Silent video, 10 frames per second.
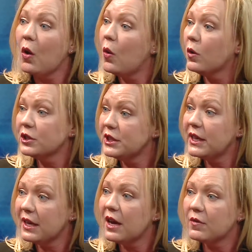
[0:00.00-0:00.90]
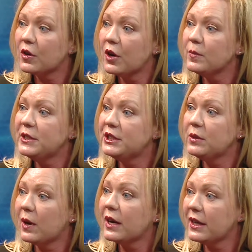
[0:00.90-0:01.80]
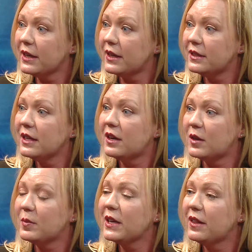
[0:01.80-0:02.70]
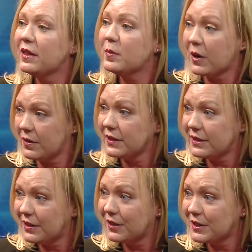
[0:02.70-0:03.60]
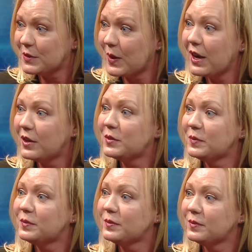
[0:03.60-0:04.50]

or she can have her OB/GYN in the birthing center as well.